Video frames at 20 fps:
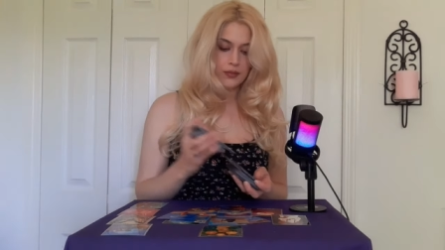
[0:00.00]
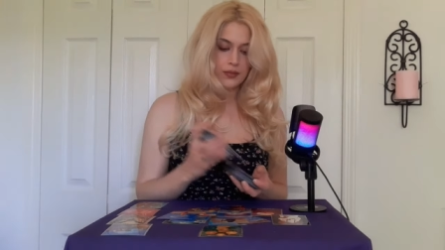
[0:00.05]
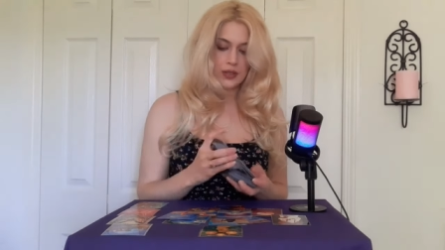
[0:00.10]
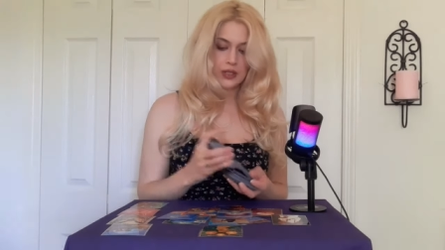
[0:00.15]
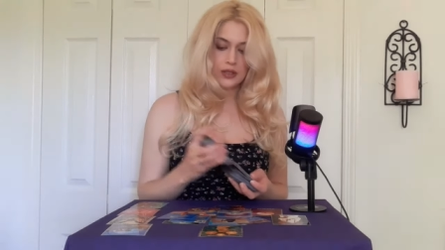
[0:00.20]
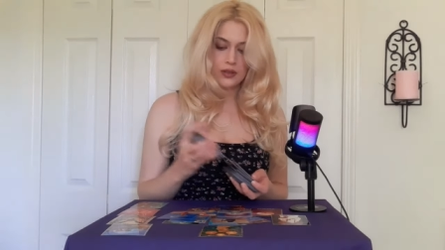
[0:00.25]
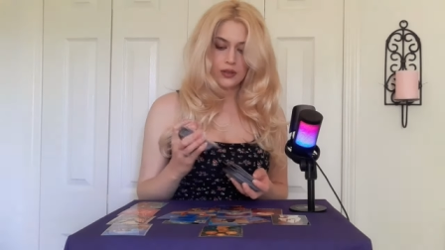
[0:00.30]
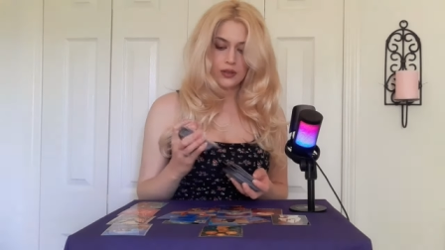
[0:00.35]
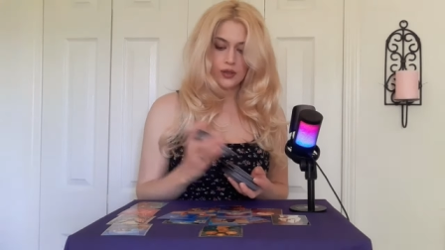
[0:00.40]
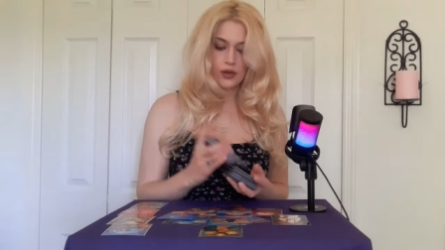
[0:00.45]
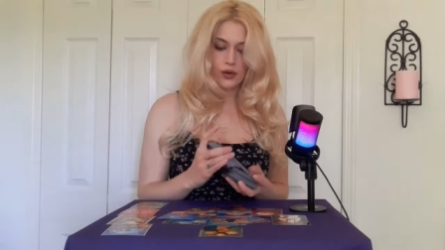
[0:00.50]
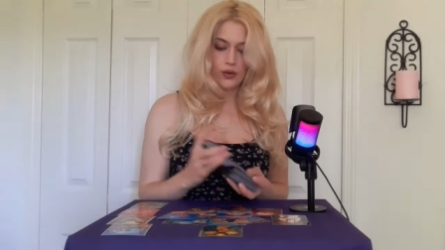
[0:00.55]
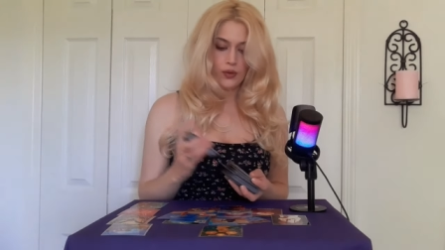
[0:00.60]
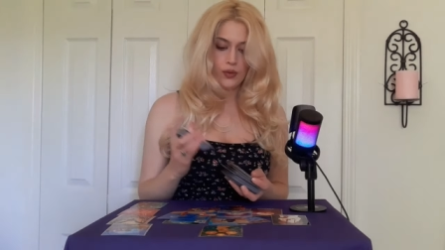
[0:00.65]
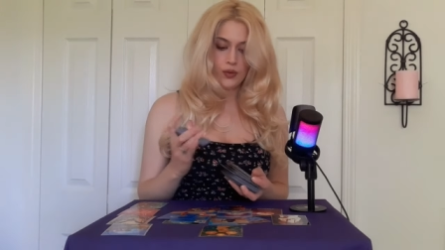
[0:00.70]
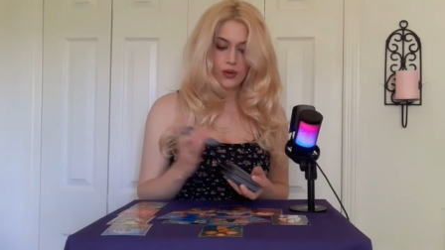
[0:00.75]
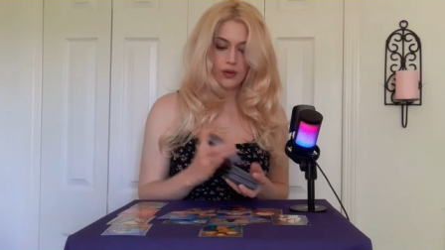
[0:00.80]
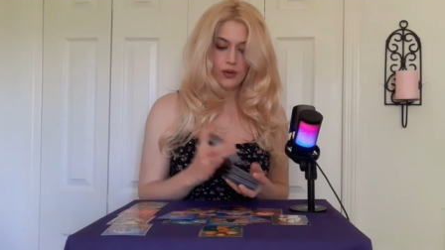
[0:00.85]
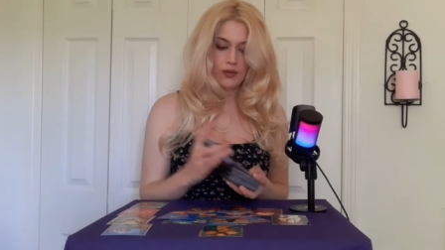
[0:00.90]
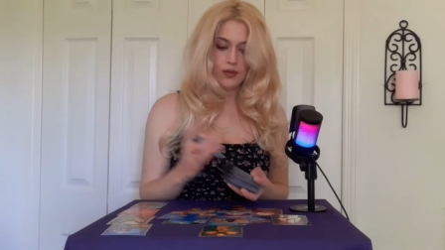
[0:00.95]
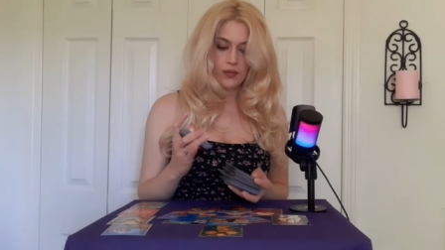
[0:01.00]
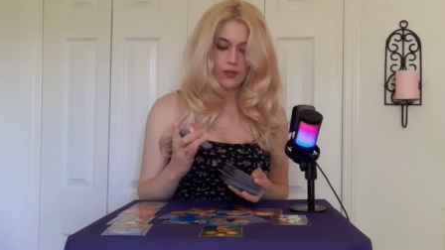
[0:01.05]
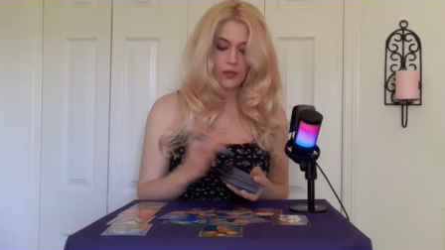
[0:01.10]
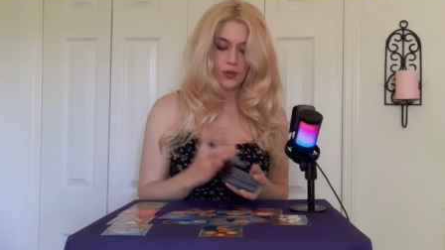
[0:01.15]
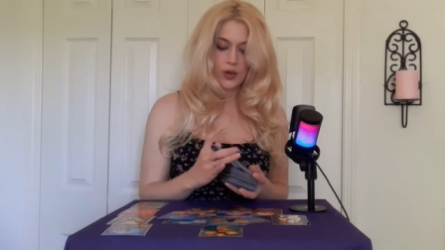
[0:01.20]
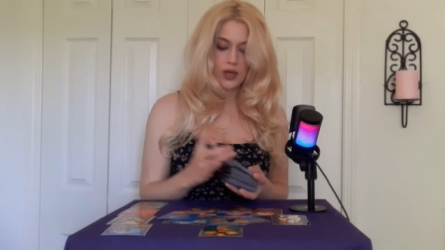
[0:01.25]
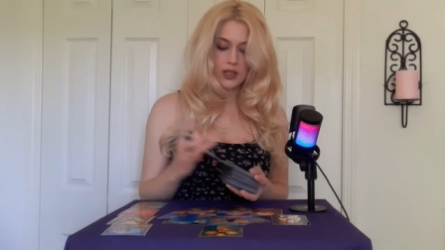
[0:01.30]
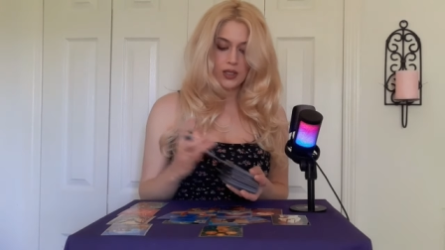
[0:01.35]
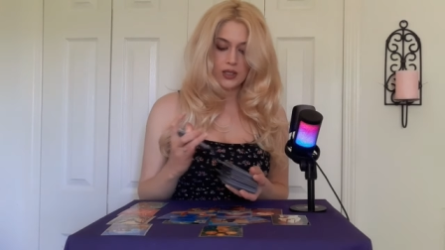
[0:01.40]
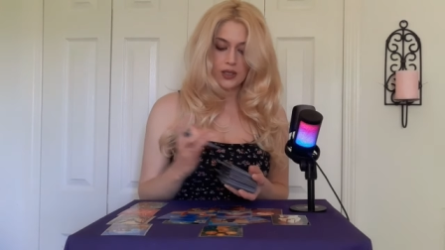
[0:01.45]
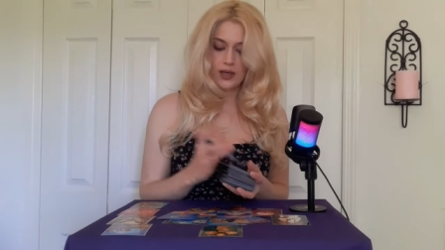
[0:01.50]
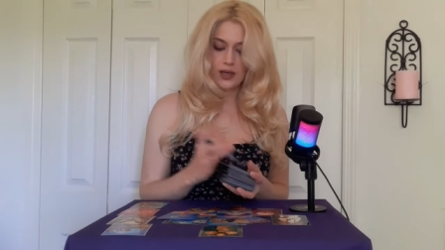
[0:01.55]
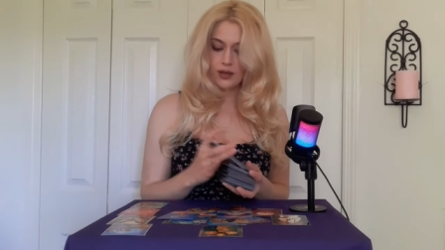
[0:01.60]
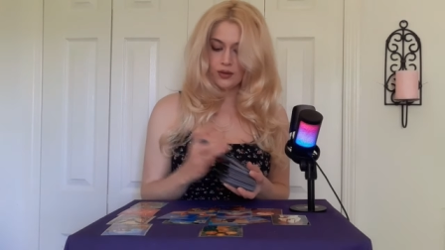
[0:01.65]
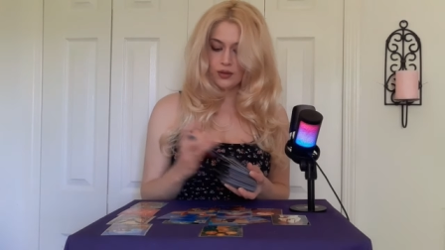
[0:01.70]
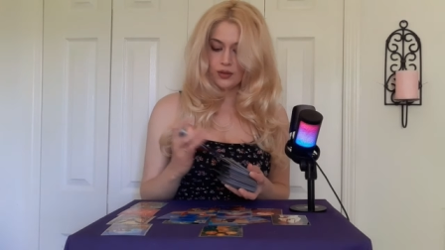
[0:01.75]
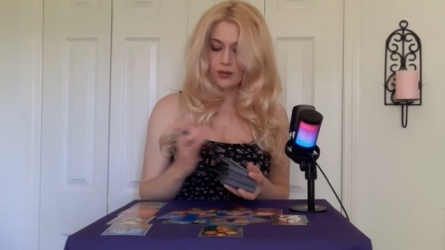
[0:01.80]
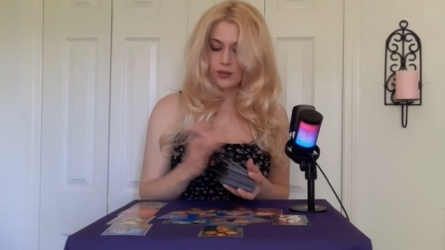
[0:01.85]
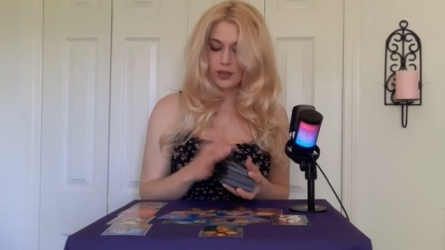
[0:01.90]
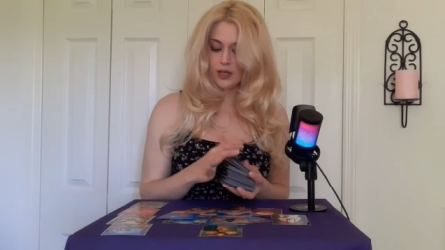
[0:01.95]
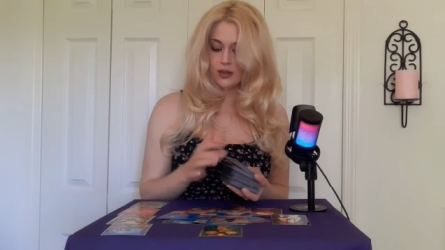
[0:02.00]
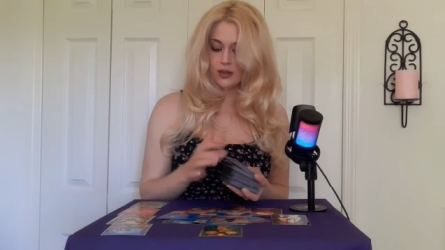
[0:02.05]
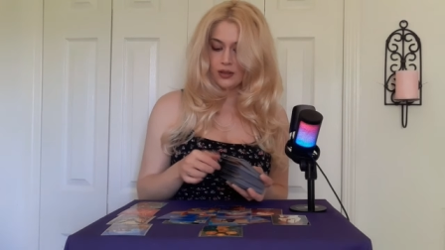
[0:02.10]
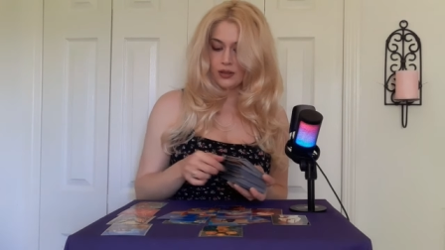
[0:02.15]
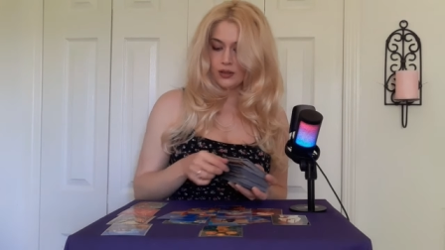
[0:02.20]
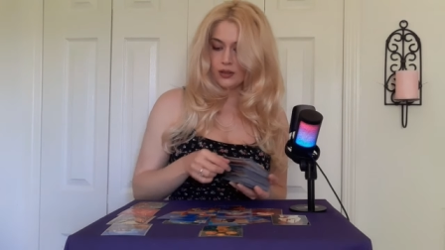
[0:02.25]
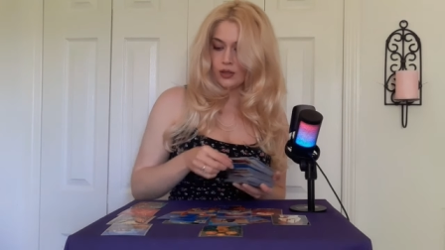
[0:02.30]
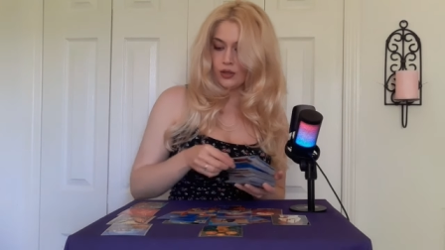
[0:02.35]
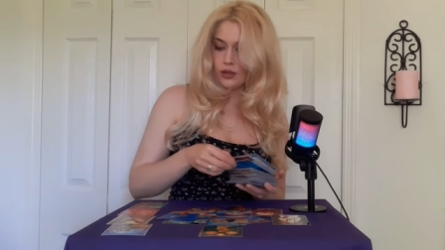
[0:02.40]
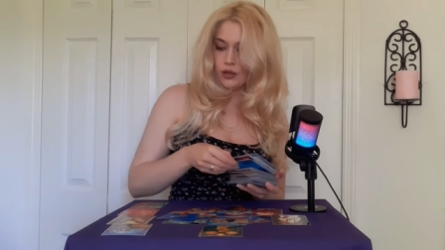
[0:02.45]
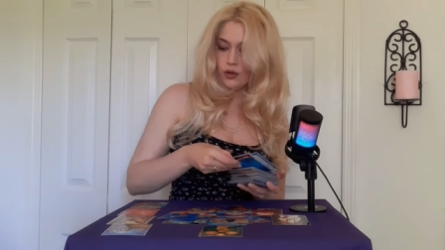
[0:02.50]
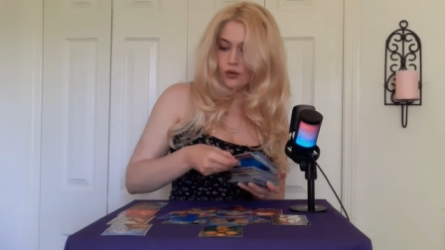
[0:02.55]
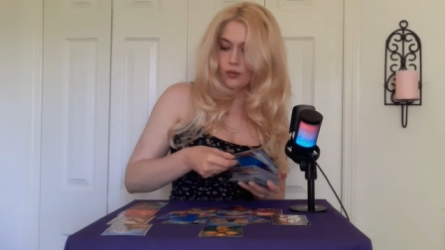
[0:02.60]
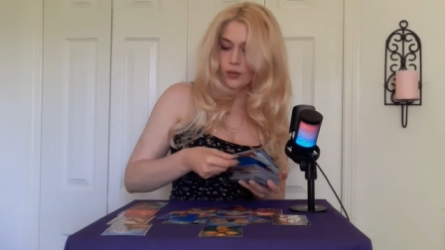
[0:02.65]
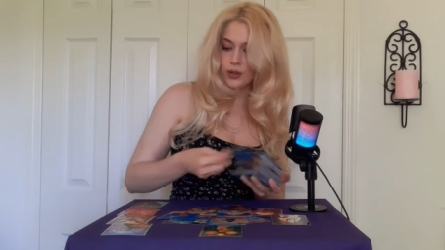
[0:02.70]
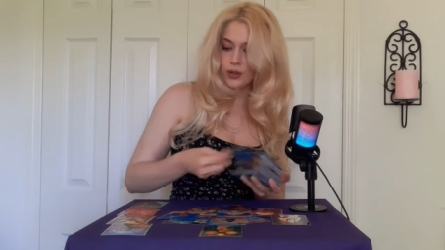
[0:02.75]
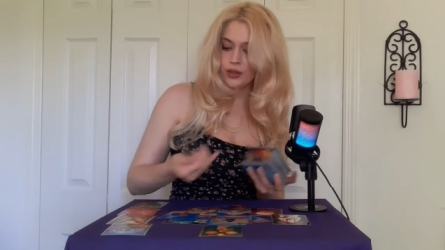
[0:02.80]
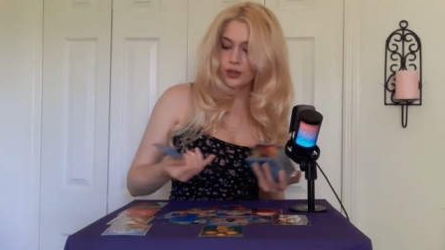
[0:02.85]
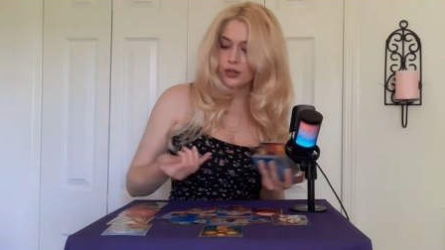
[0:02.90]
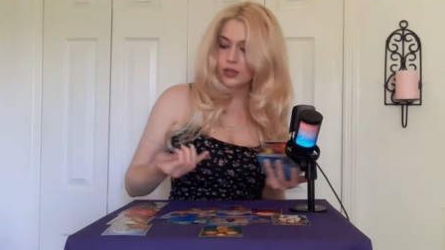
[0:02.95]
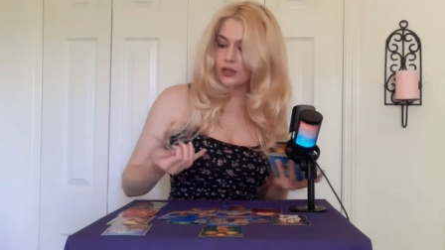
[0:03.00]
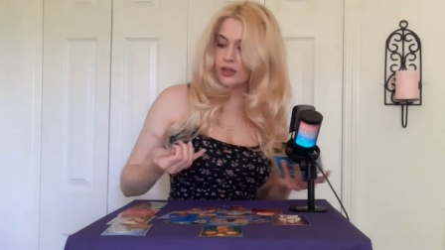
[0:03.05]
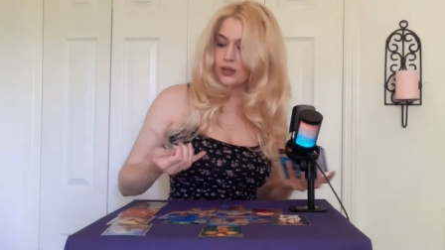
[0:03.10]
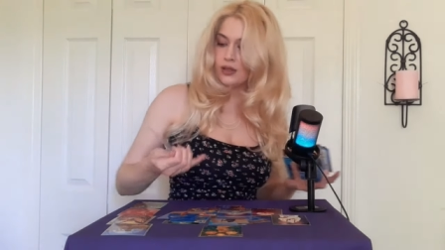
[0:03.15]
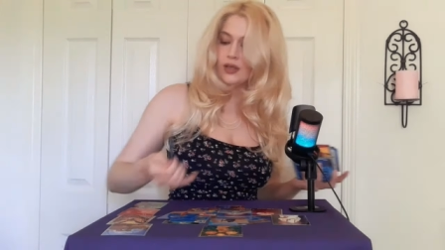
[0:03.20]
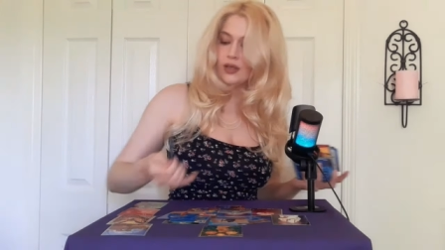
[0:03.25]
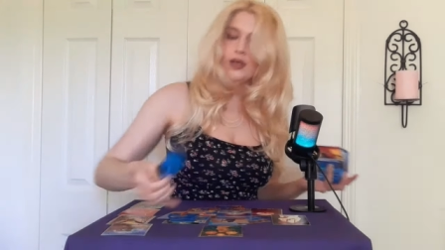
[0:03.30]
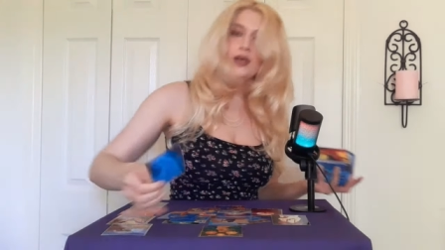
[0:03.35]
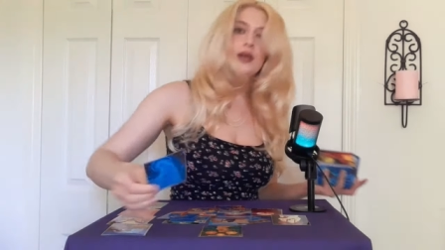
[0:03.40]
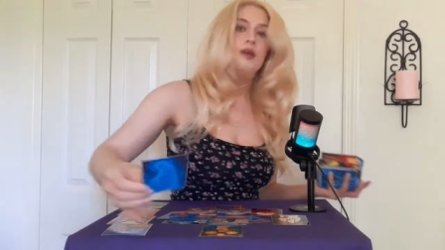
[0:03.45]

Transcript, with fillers: So what else about this new person?